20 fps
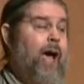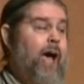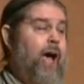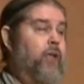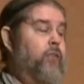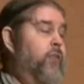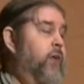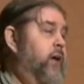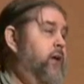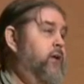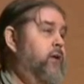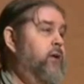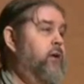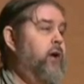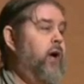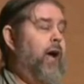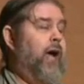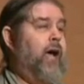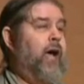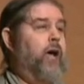And then
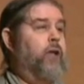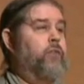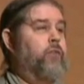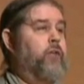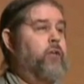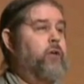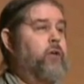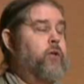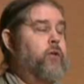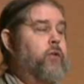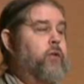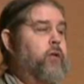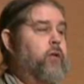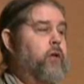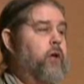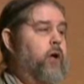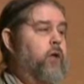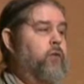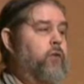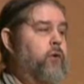I had
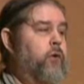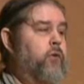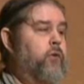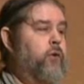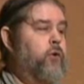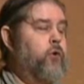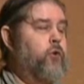the